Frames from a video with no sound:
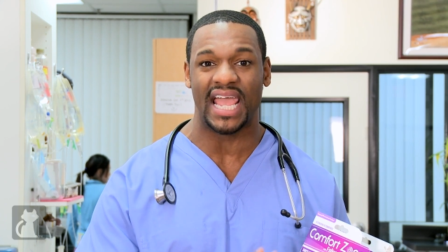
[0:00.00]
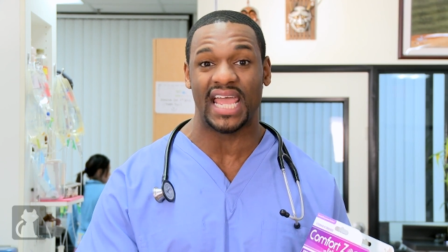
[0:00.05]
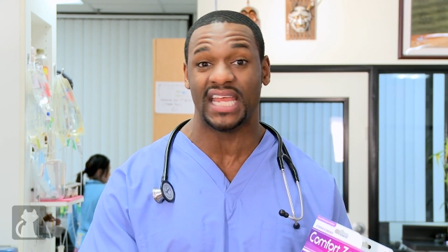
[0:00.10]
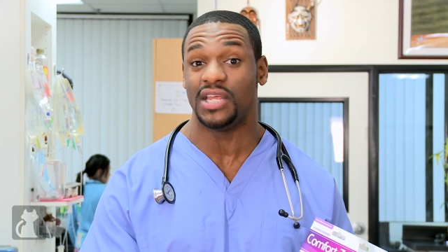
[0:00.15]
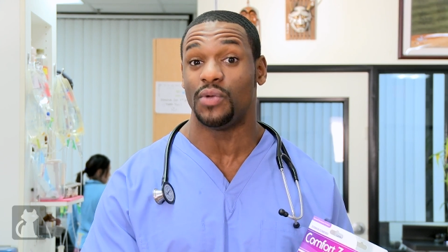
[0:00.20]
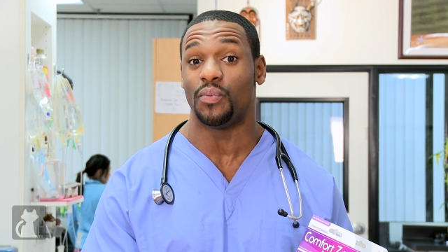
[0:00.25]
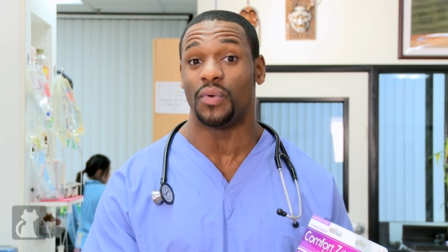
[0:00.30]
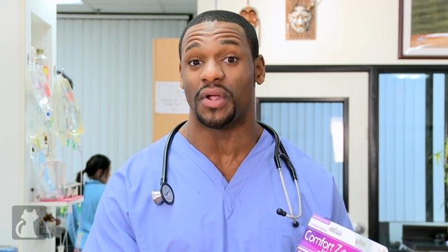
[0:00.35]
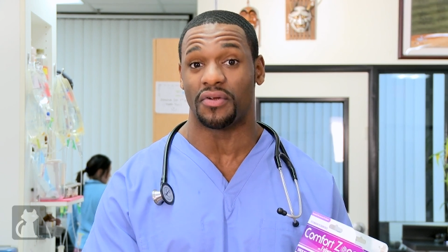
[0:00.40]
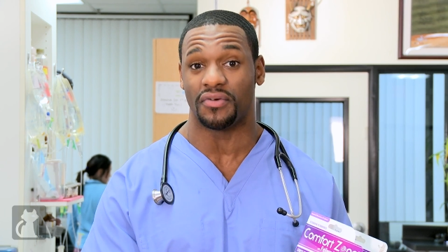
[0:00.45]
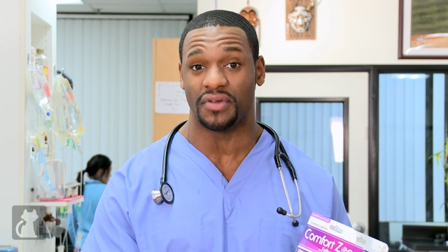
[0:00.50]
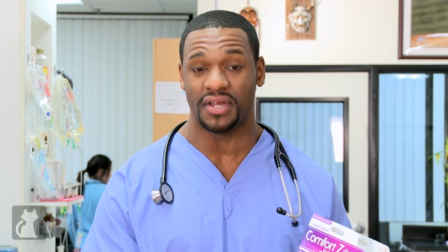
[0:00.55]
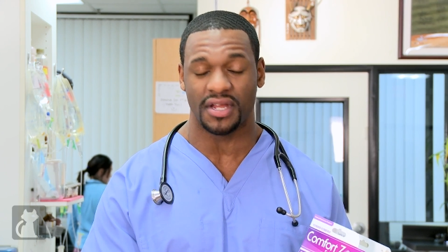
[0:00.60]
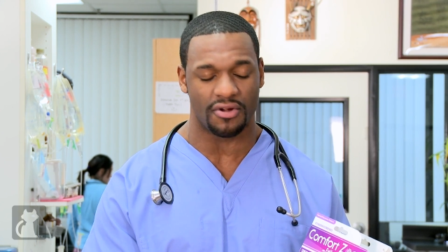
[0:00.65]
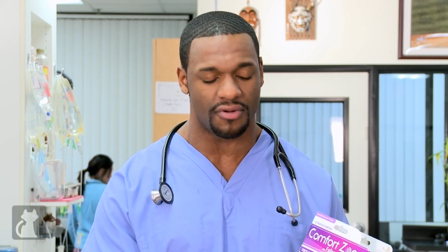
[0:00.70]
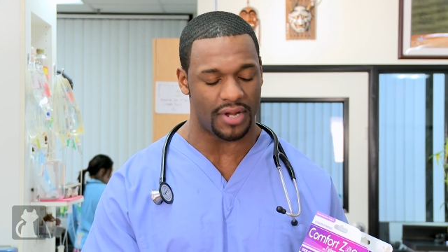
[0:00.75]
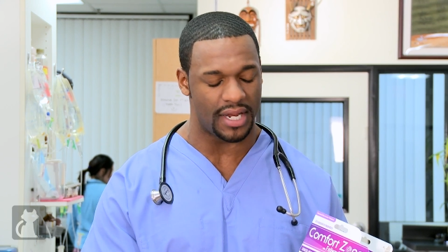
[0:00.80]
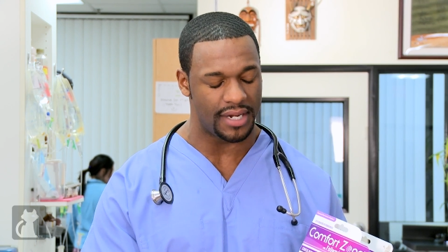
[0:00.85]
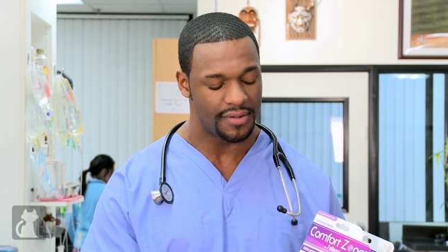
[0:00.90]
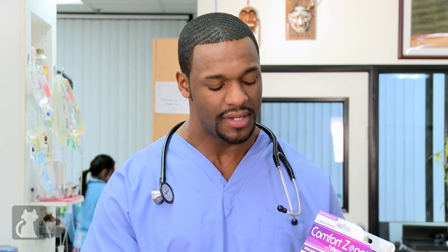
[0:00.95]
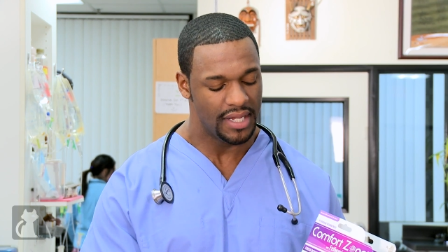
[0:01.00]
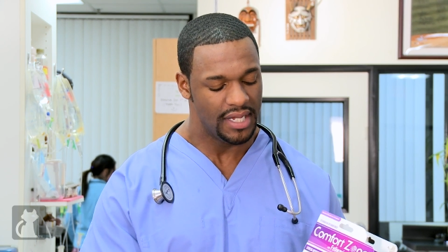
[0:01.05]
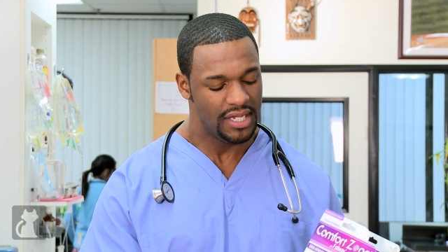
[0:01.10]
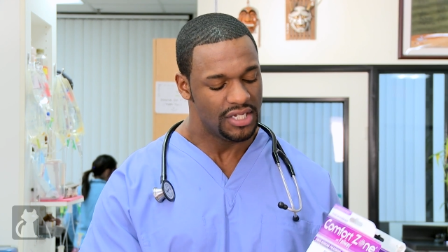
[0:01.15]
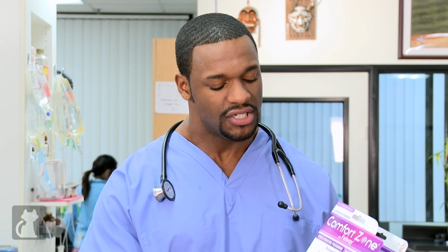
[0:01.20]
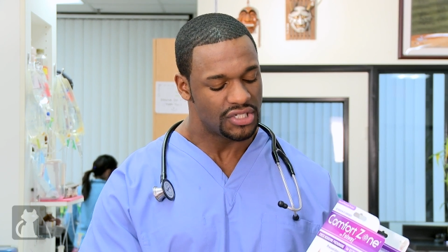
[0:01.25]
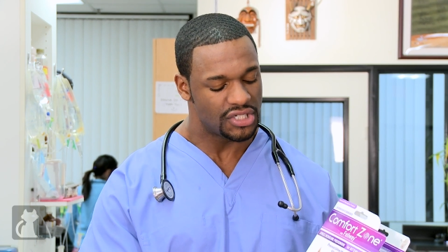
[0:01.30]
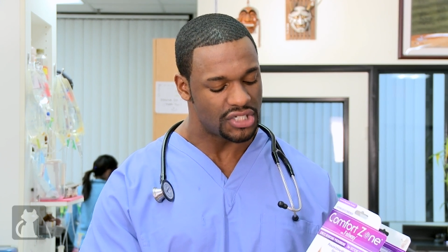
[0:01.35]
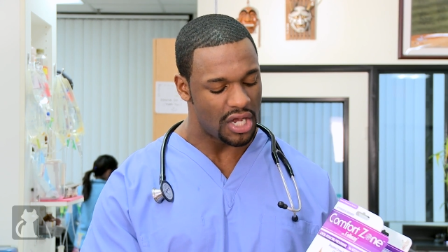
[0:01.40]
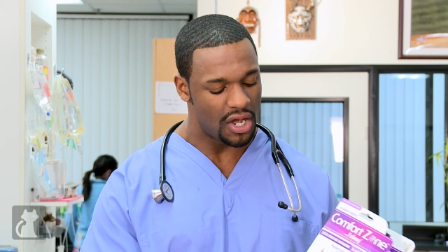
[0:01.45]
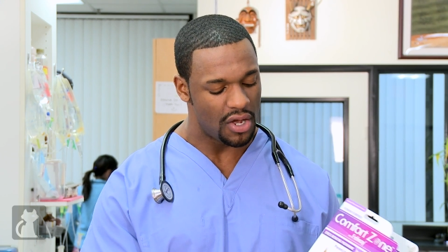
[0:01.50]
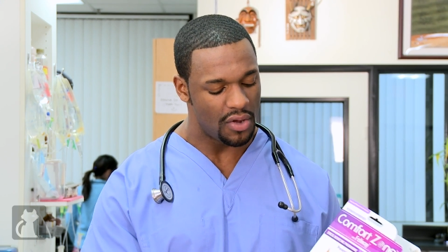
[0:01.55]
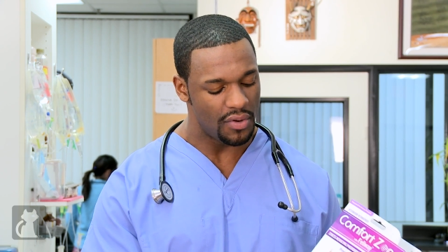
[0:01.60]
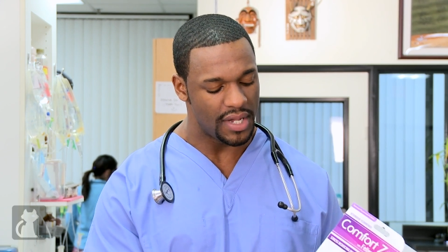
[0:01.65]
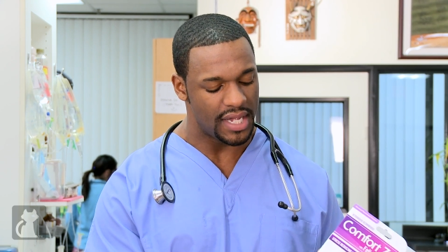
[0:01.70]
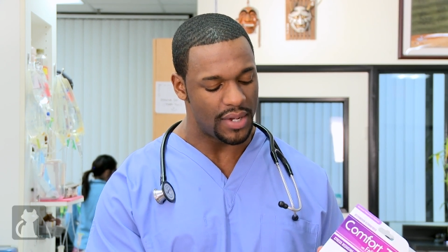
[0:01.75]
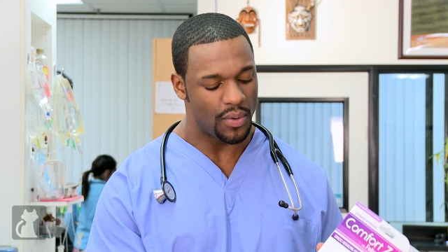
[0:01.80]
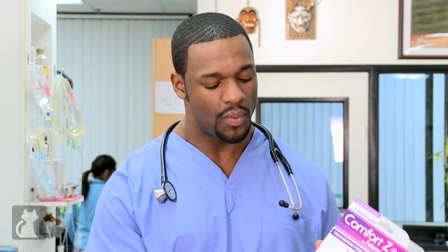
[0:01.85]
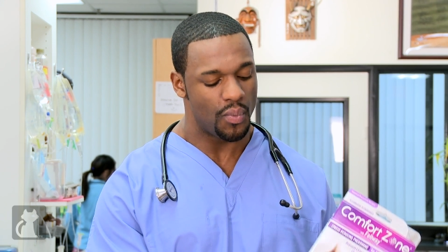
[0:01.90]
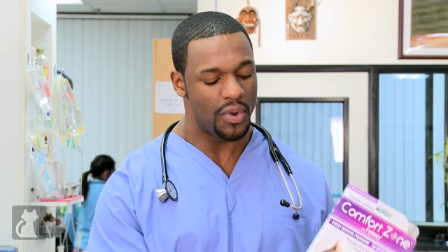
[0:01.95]
anywhere near it.
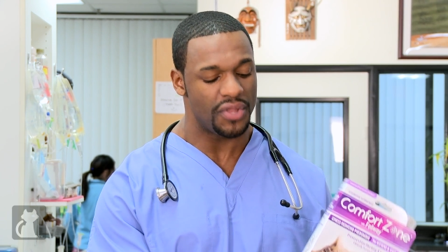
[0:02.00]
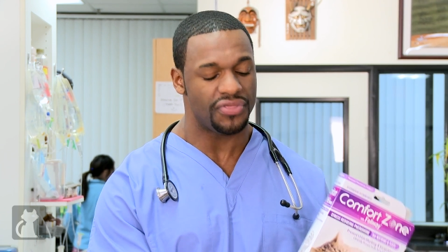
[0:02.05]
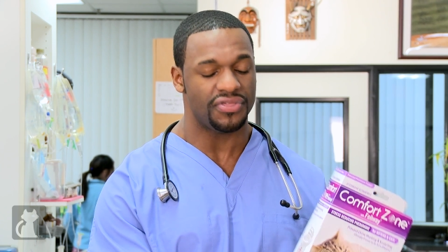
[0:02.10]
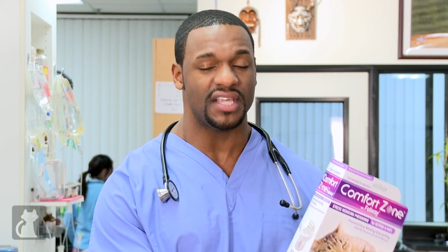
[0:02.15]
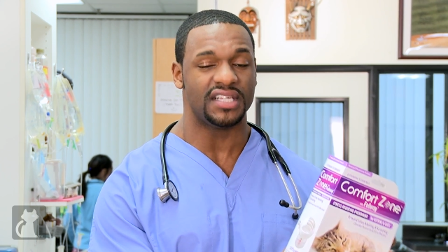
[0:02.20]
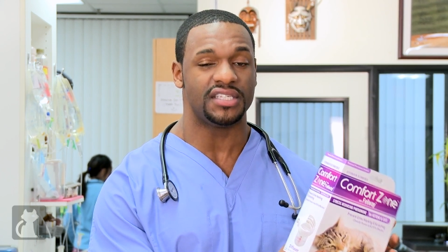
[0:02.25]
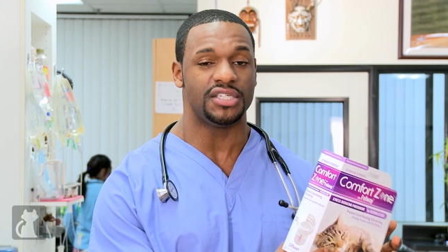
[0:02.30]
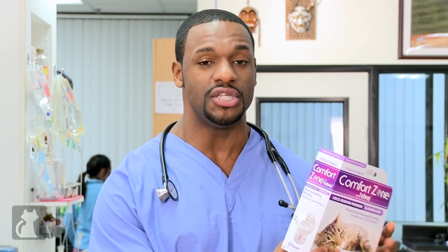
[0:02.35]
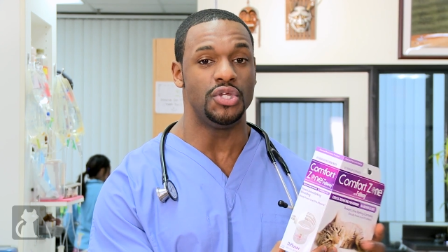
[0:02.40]
So with this